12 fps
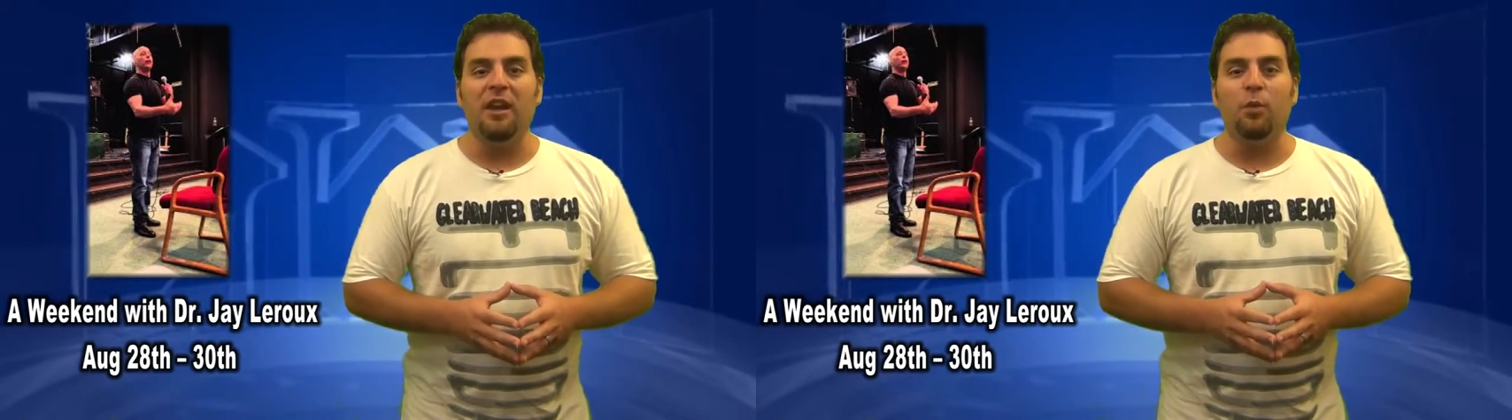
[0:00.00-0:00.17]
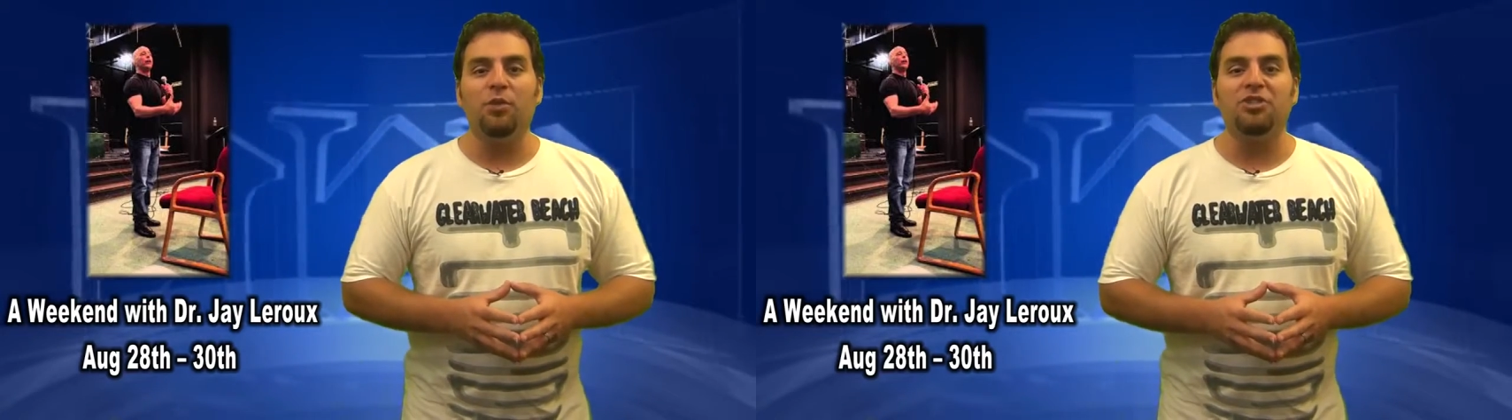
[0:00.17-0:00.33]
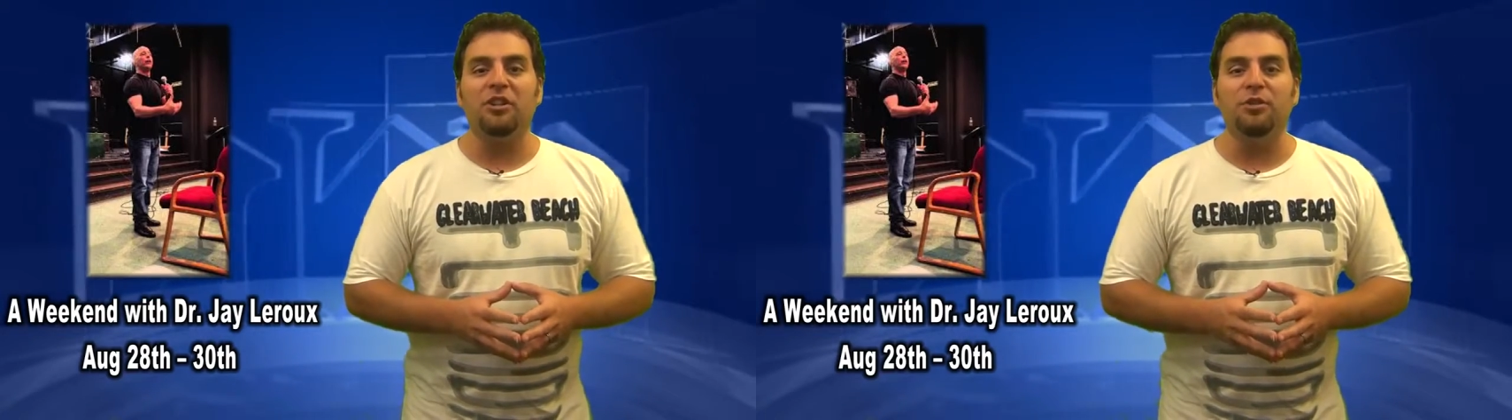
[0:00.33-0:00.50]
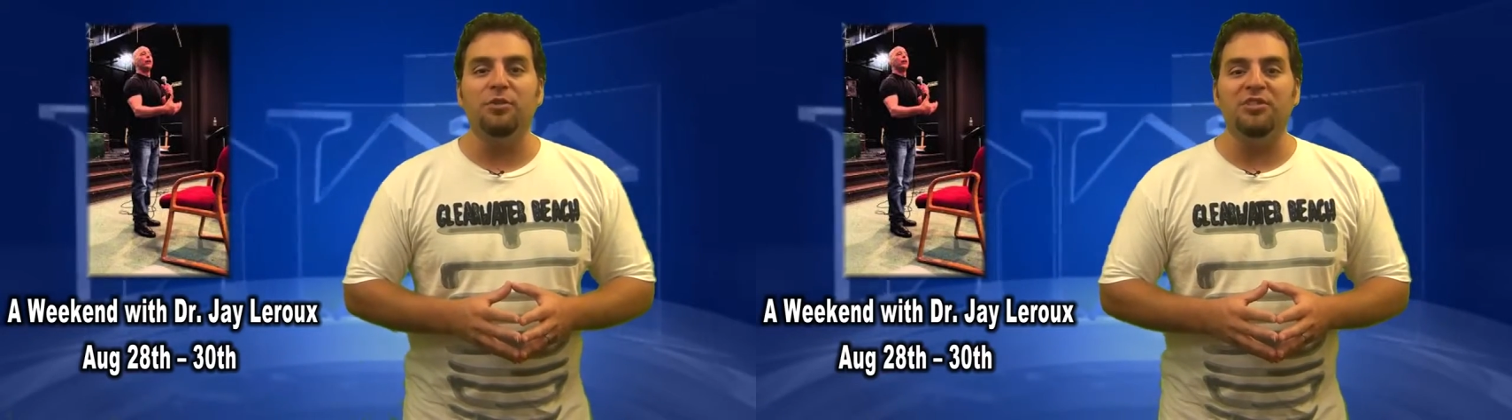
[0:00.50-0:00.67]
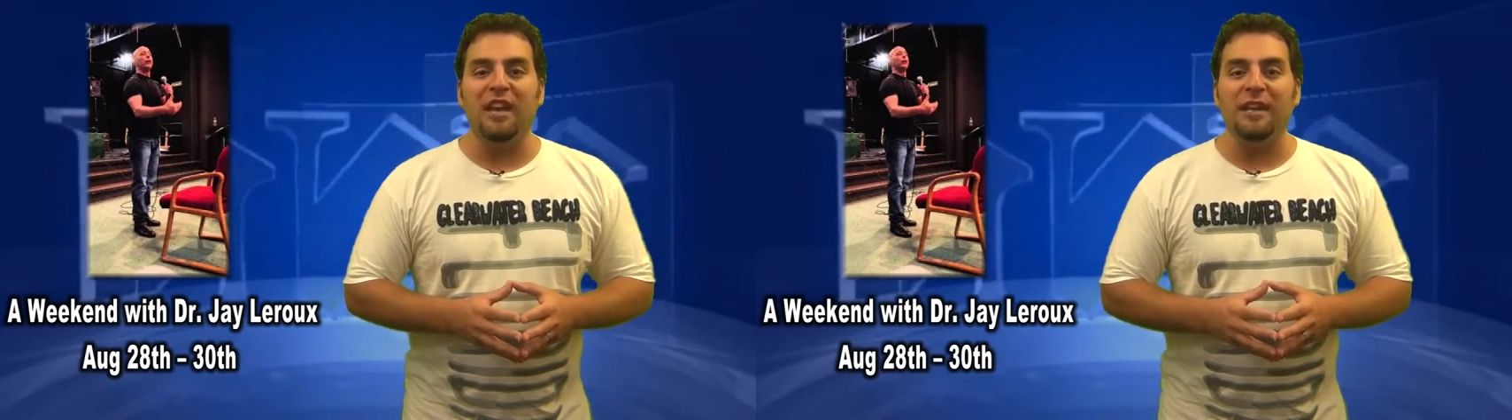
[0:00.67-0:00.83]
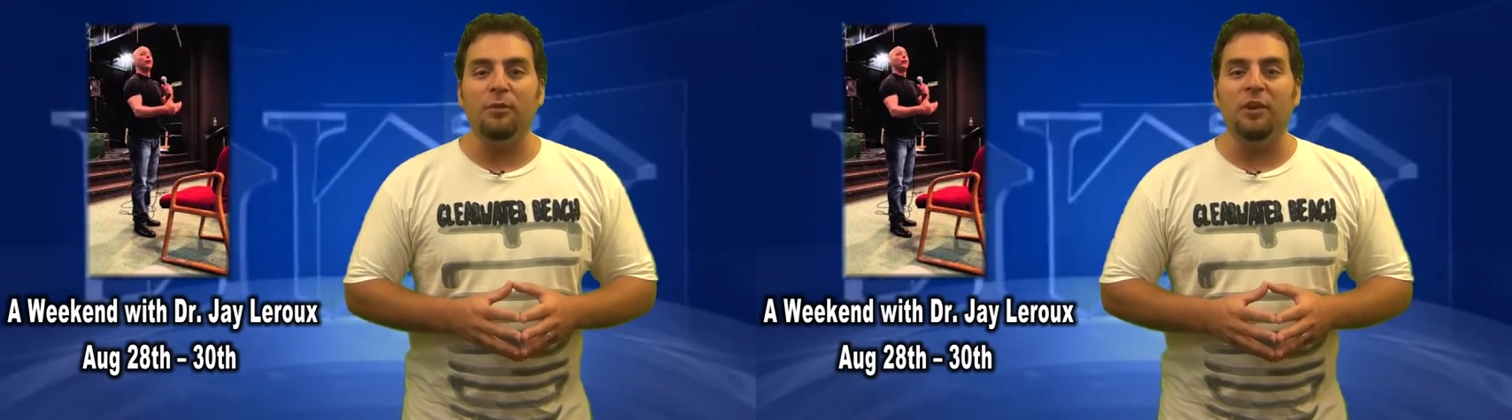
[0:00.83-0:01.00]
which
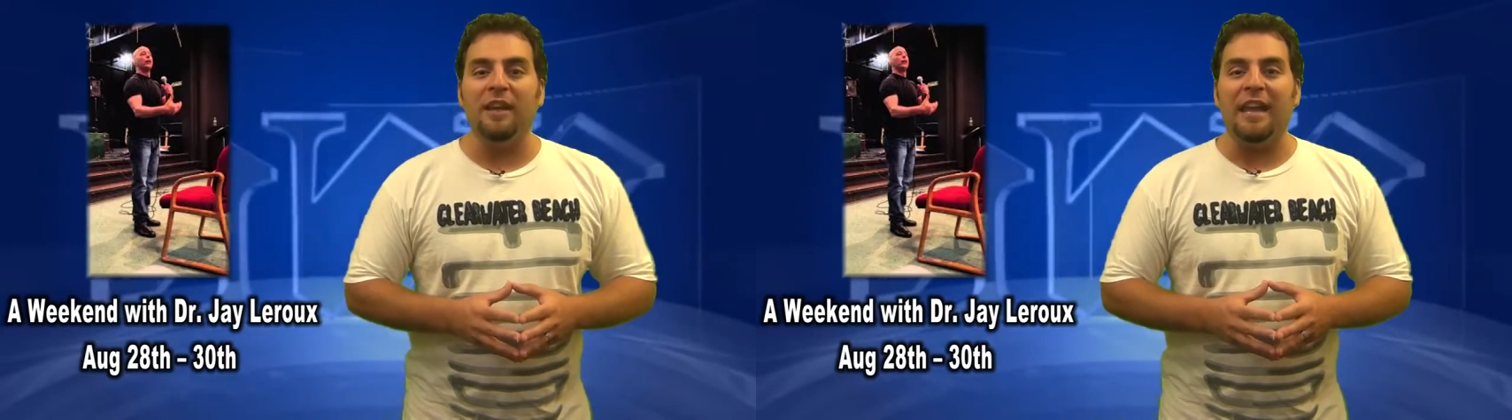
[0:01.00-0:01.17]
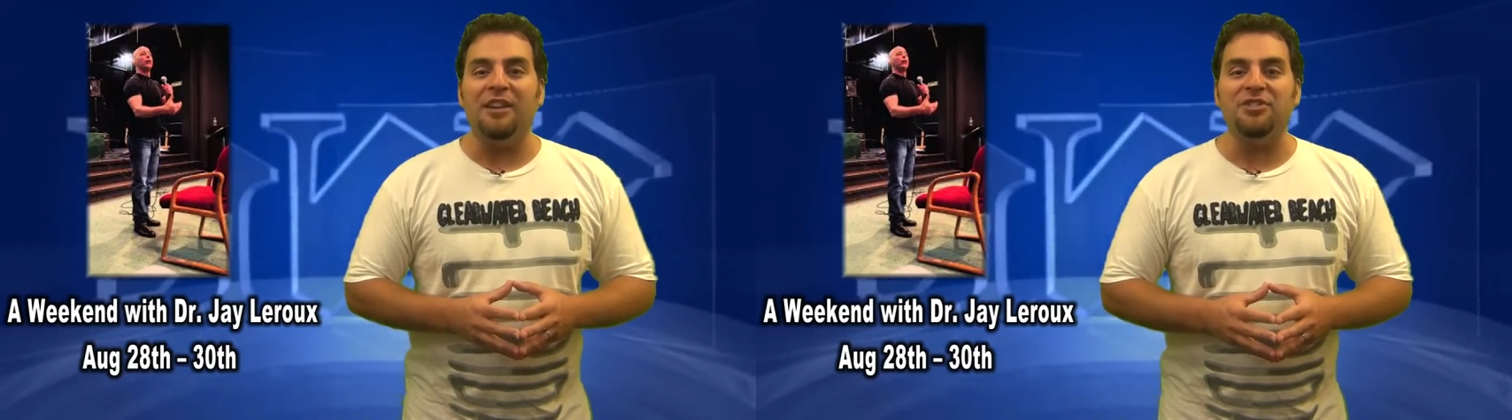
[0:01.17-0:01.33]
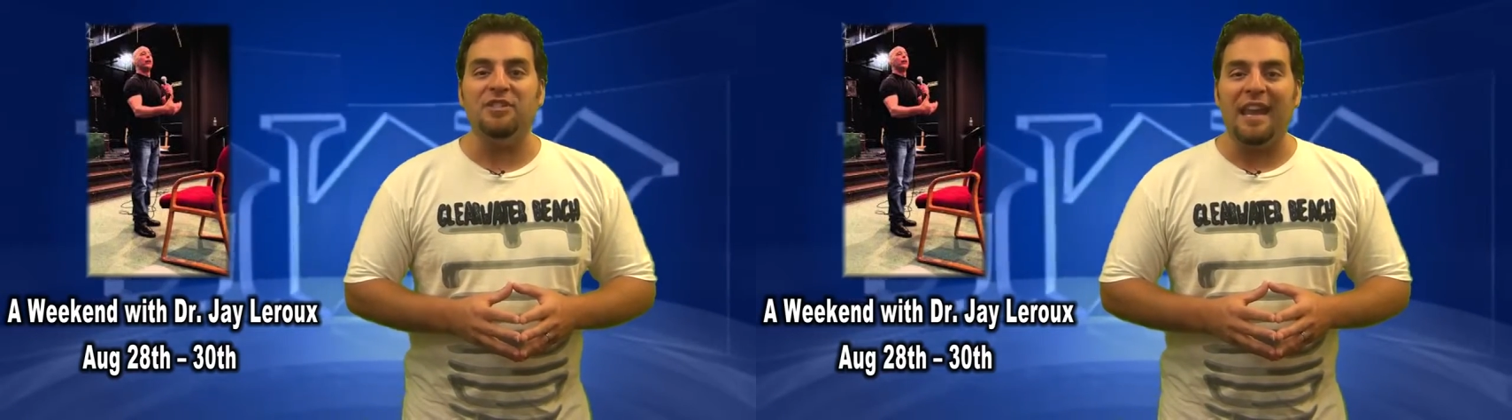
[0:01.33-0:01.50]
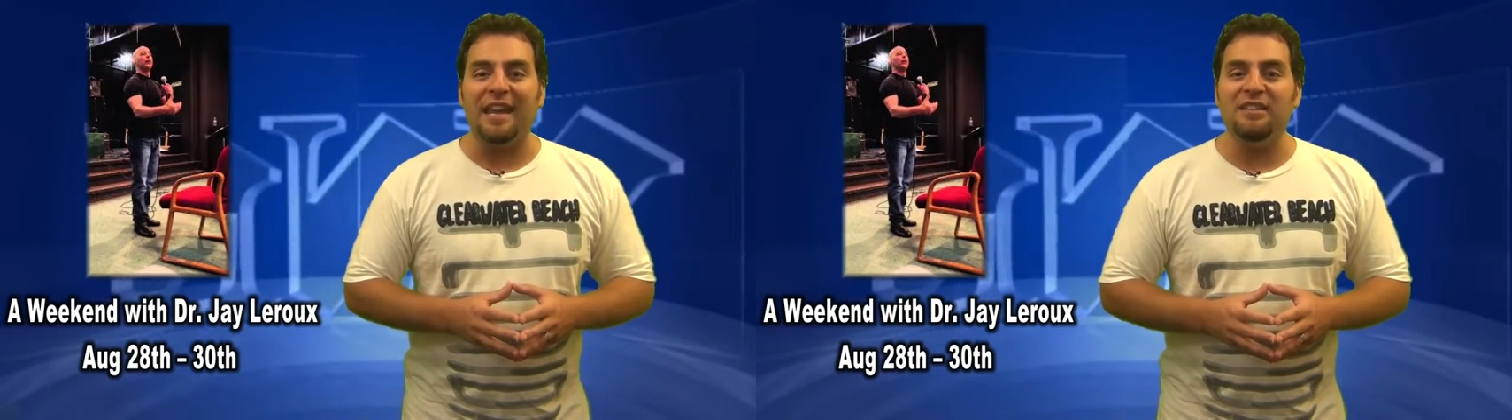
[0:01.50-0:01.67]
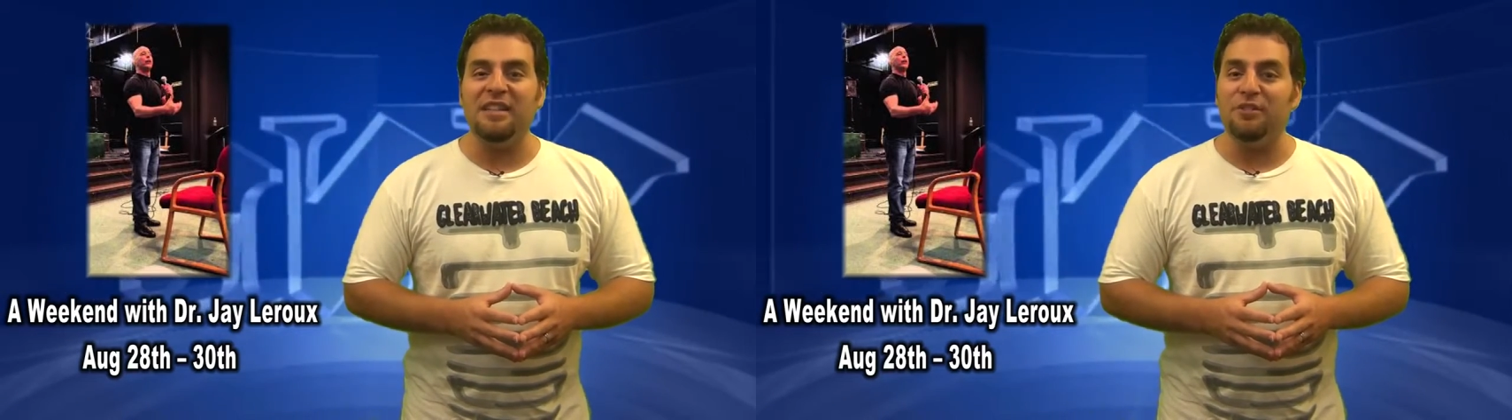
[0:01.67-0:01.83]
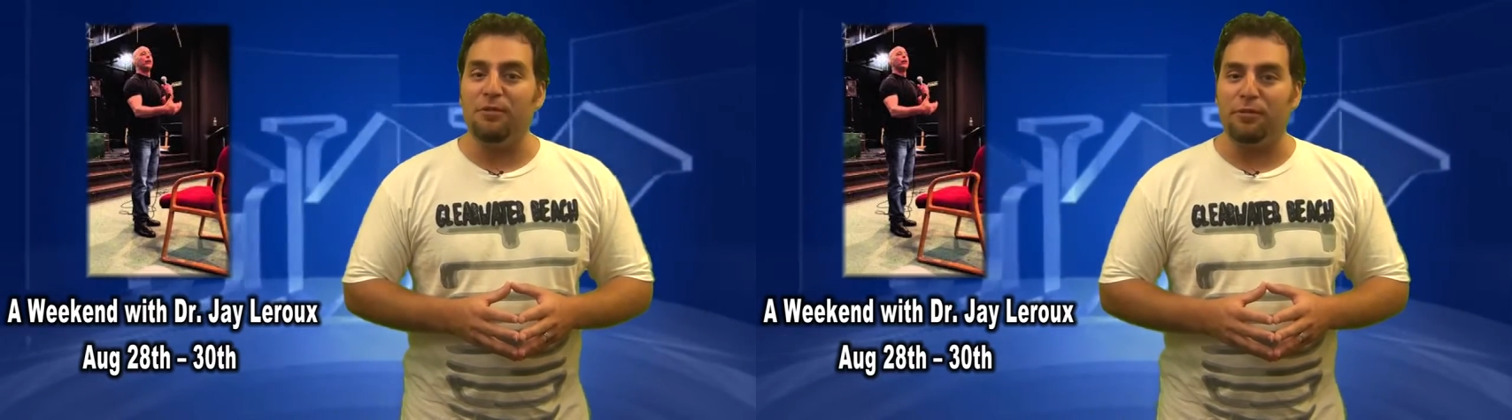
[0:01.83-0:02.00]
includes anyone ages
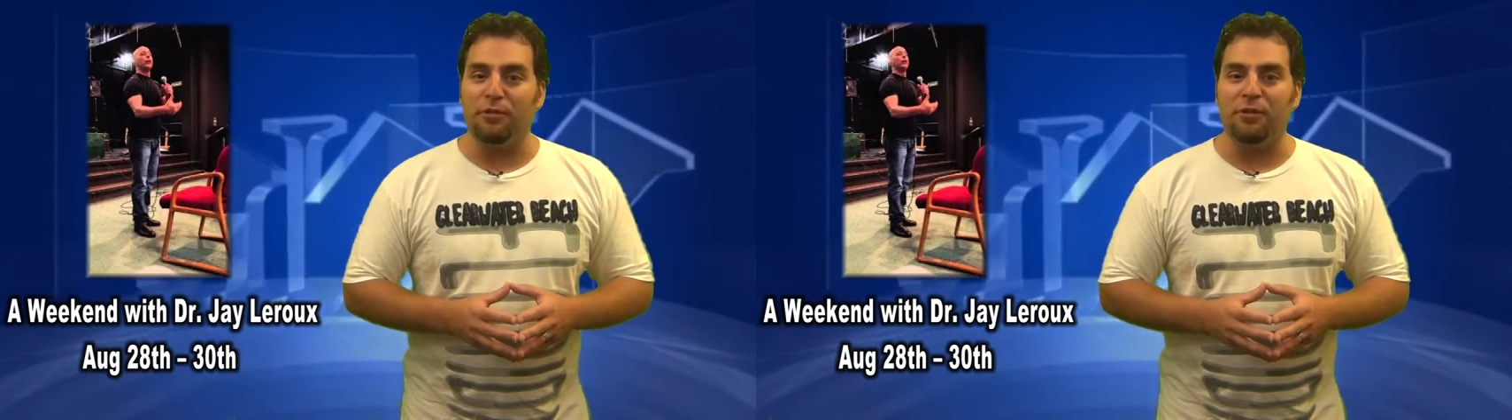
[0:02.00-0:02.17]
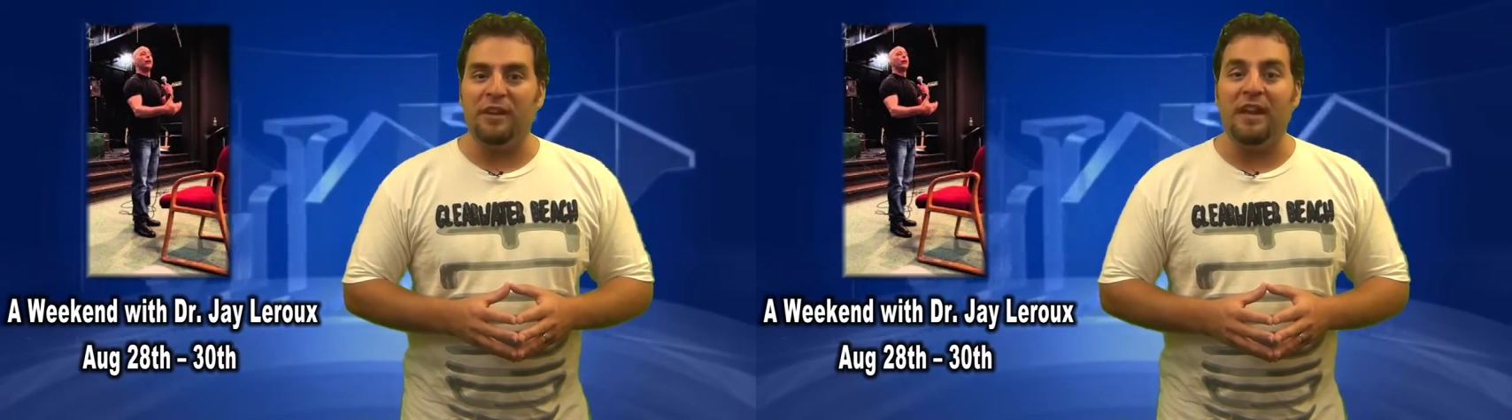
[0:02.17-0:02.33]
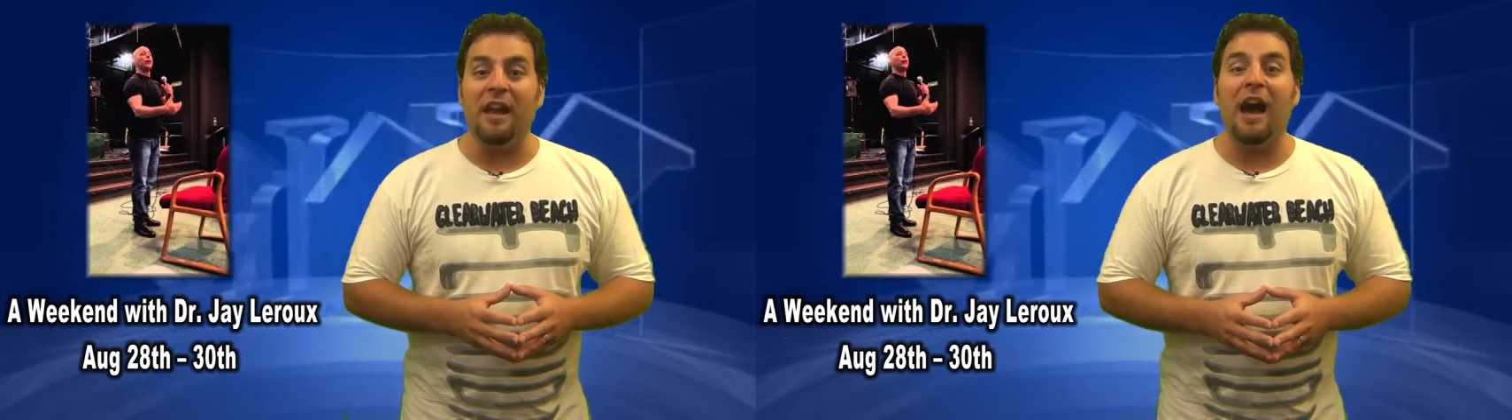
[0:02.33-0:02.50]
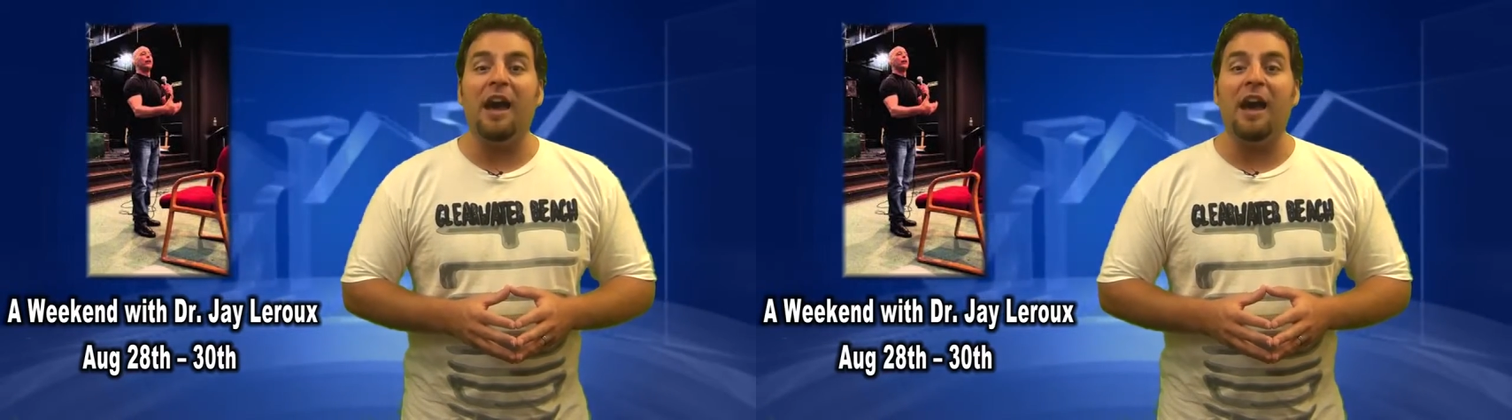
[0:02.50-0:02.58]
18 to 30,